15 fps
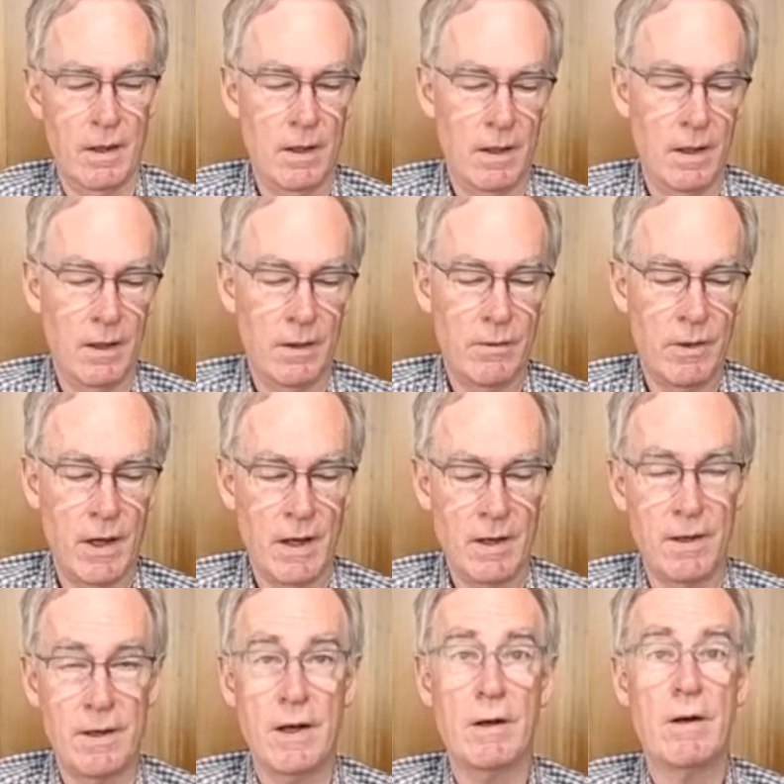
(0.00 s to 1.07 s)
he created a
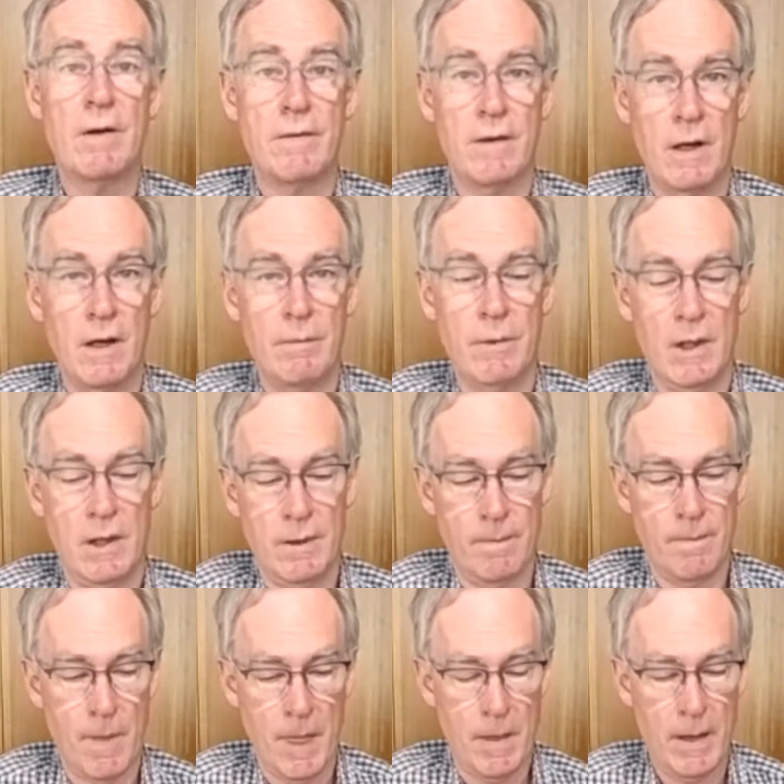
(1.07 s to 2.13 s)
dairy farm there,
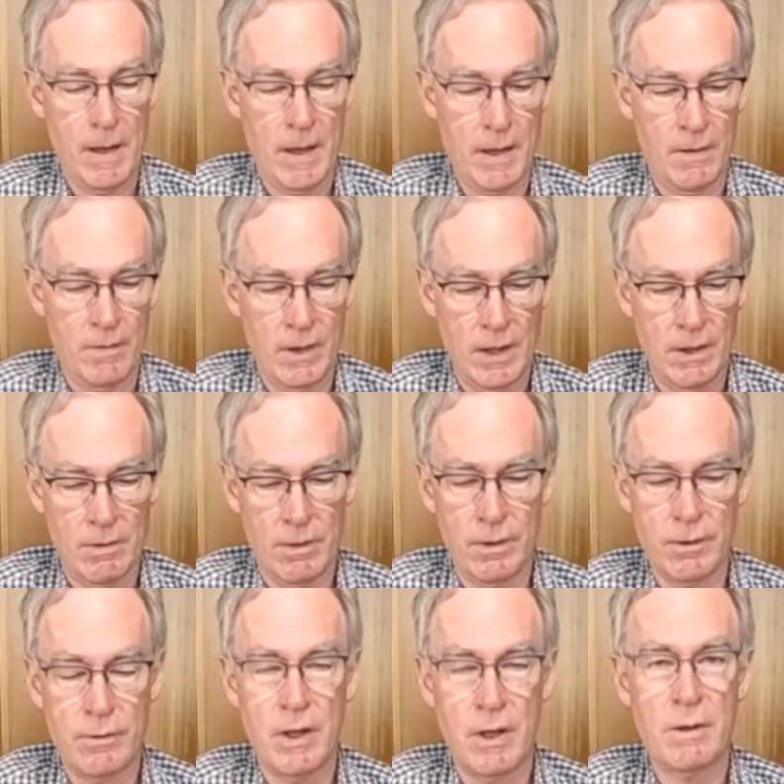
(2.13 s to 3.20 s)
and later on
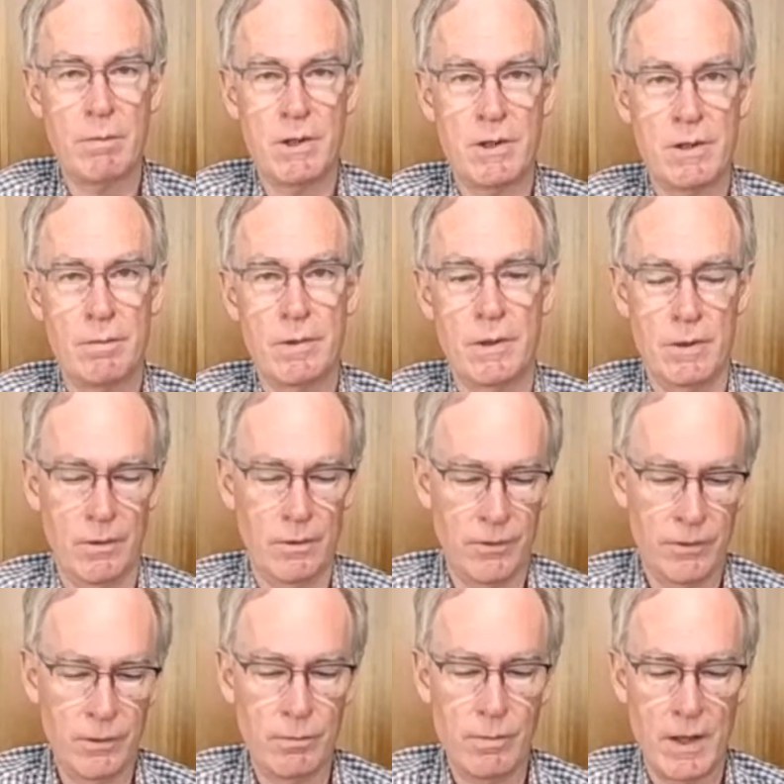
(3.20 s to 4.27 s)
Greg Bishop, who's
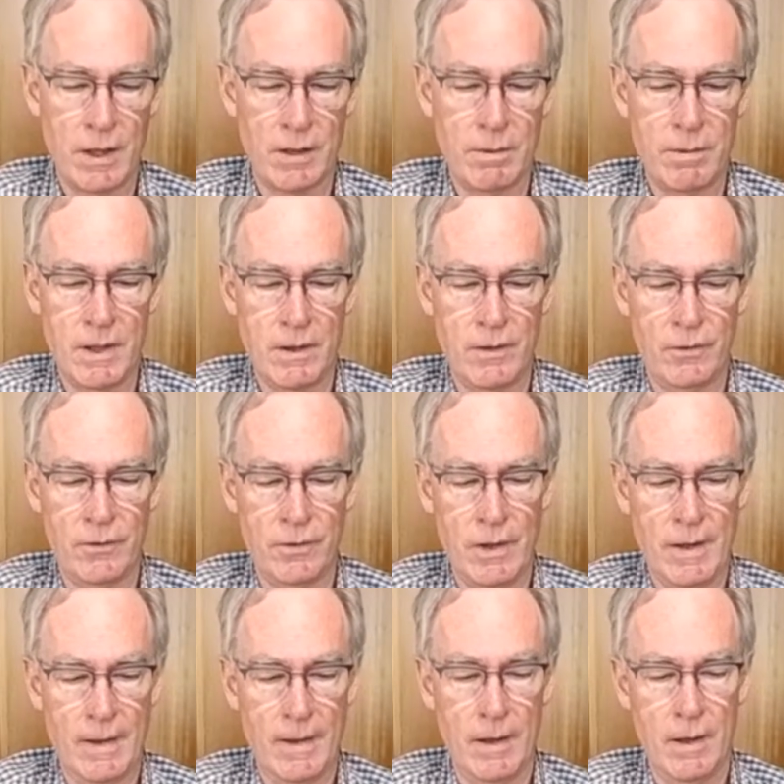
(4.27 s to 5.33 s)
still running the place,
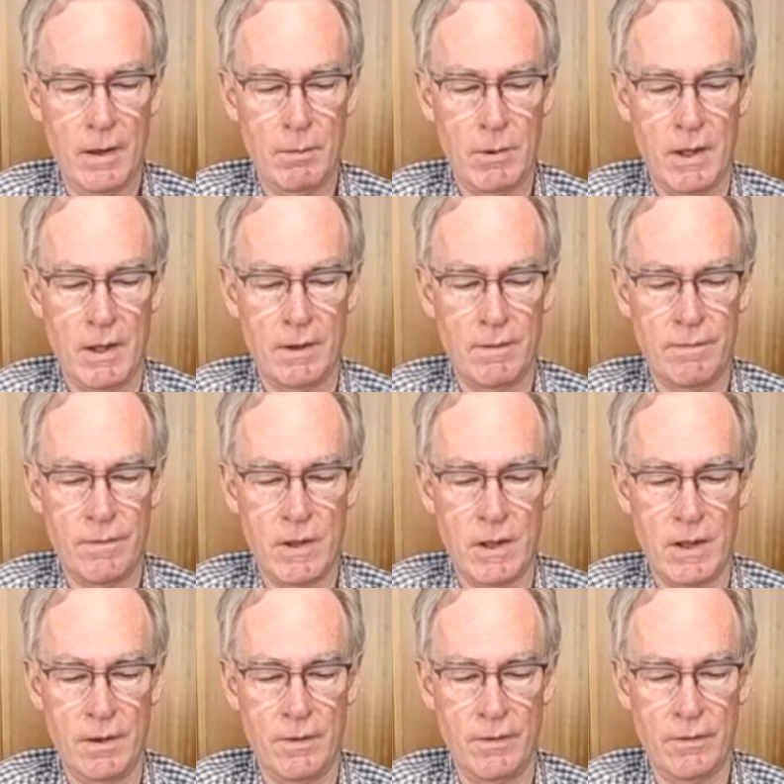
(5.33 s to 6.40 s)
planted
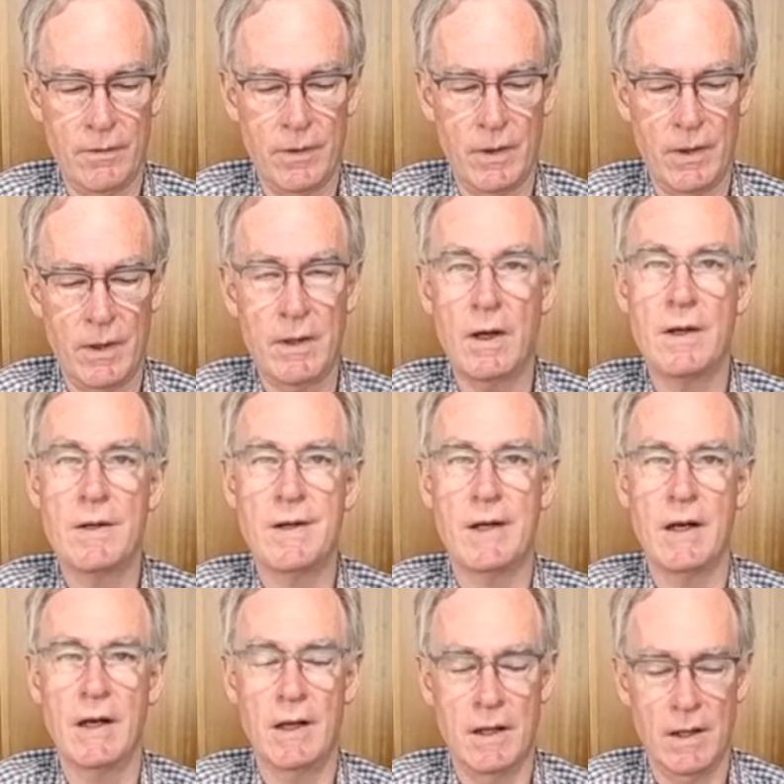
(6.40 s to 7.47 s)
vines in the
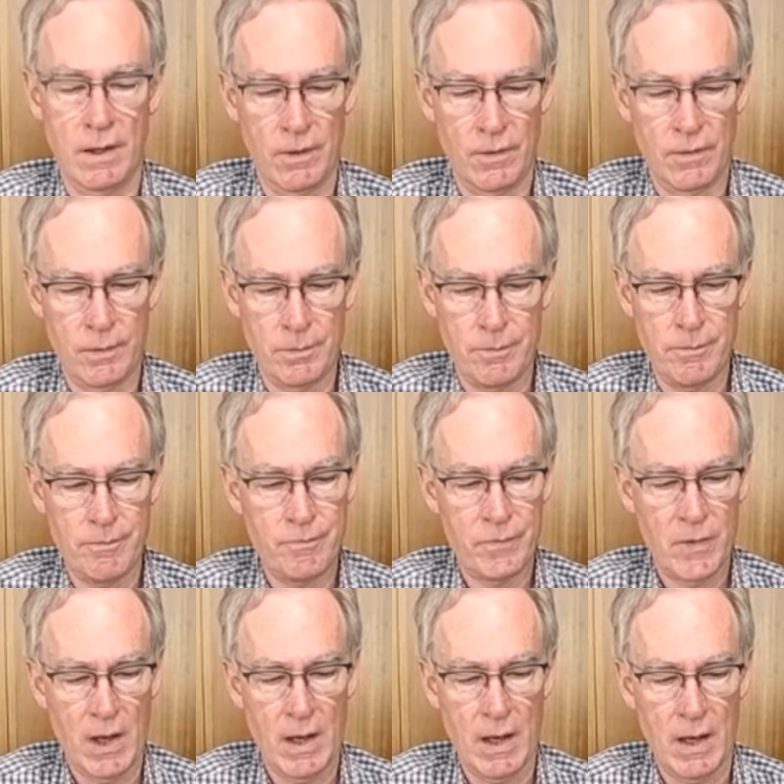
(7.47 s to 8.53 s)
1980s.
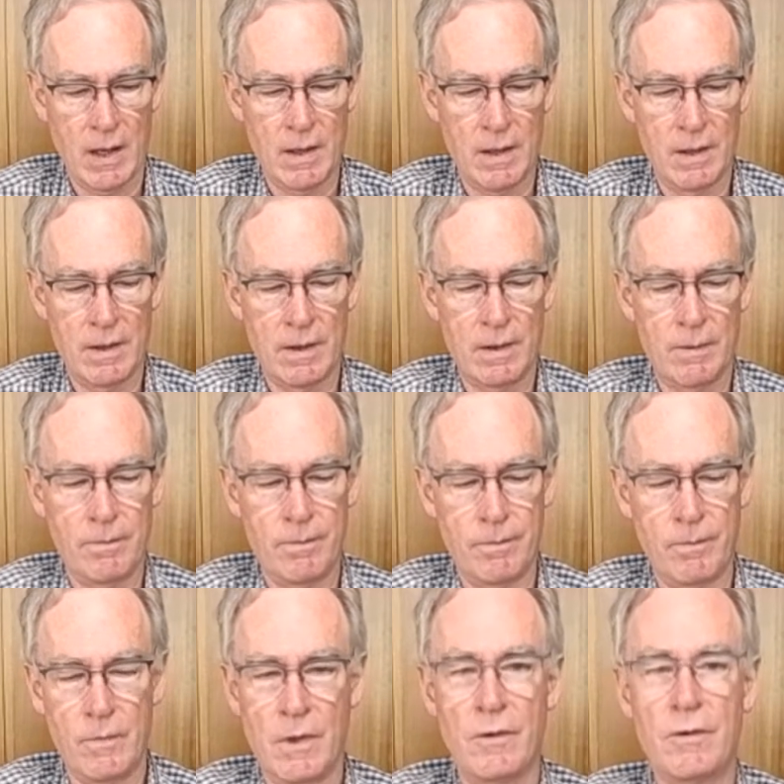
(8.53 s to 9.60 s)
And
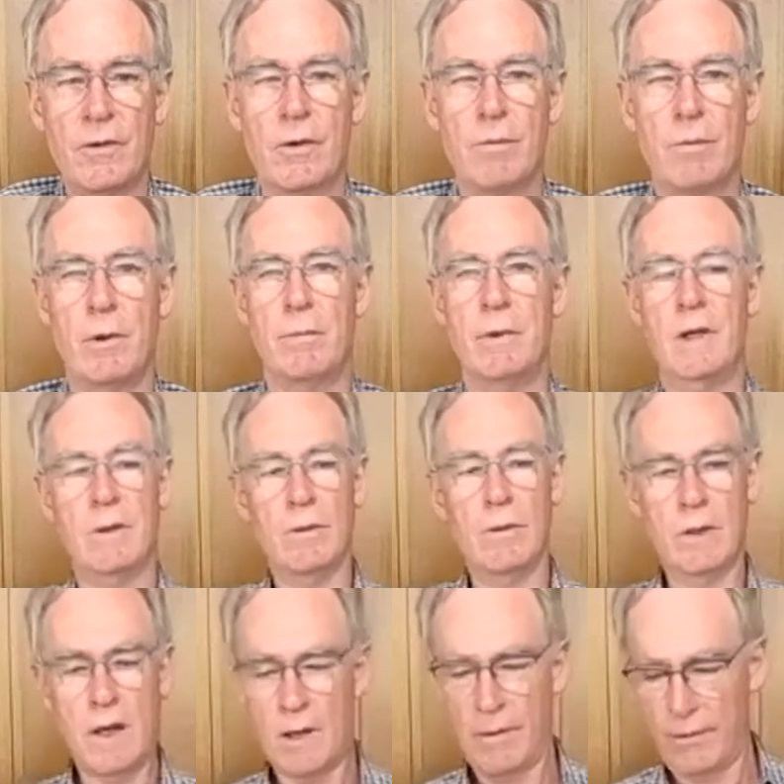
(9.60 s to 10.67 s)
this property,
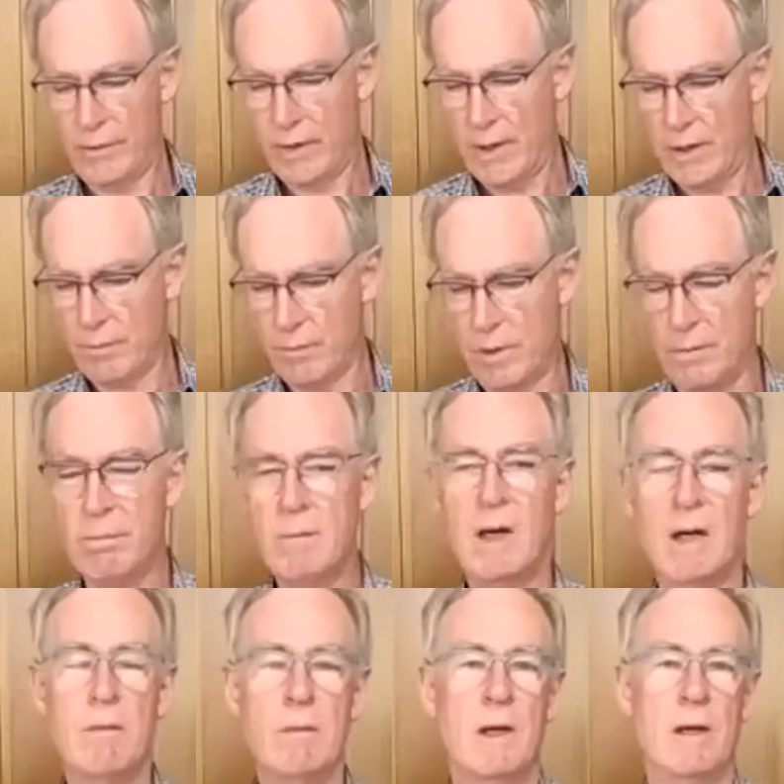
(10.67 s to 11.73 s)
Coolangatta Estate, has won
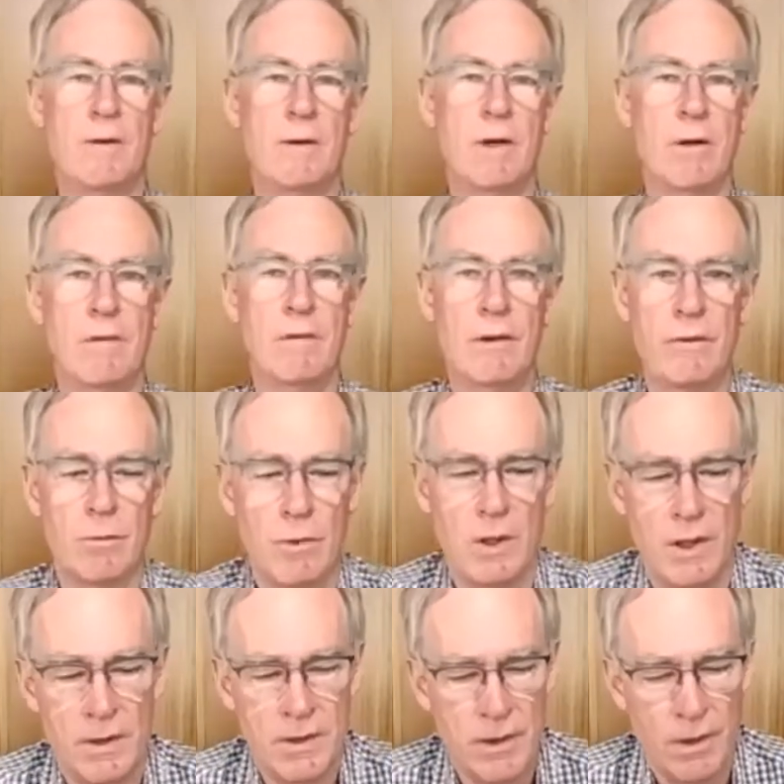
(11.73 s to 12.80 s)
many, many trophies at
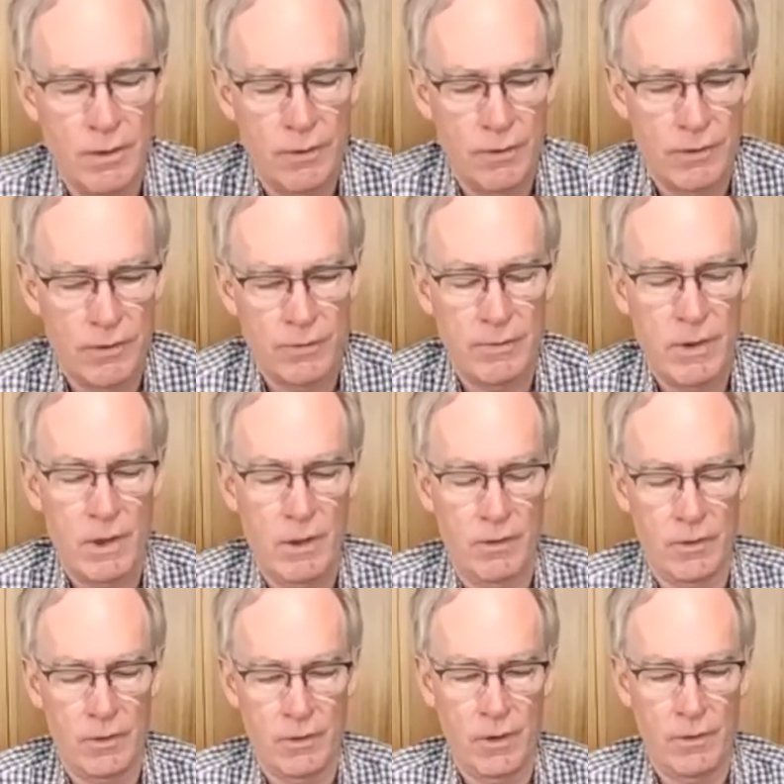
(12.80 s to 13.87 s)
wine shows. It's a very
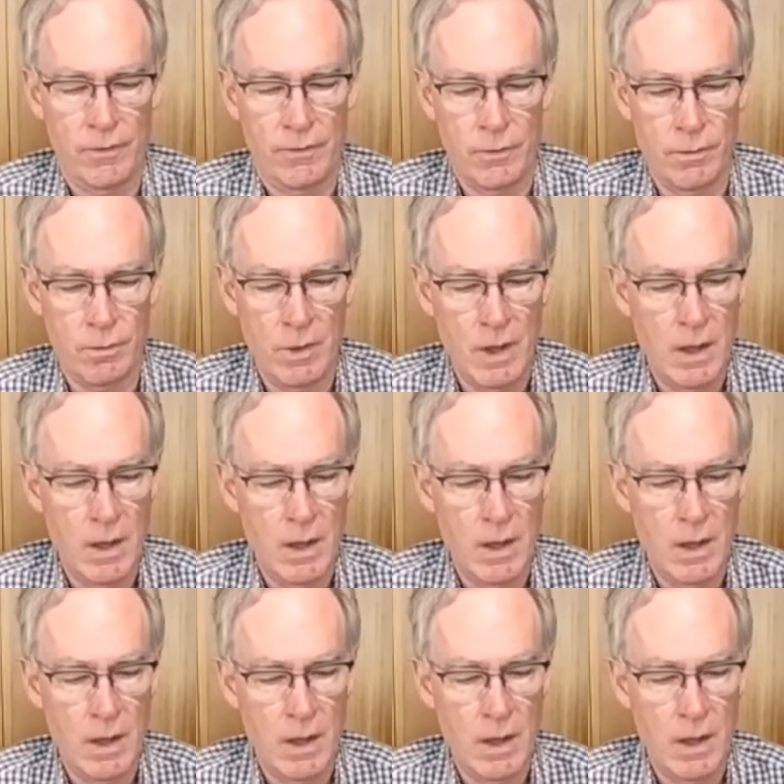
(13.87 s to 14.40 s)
successful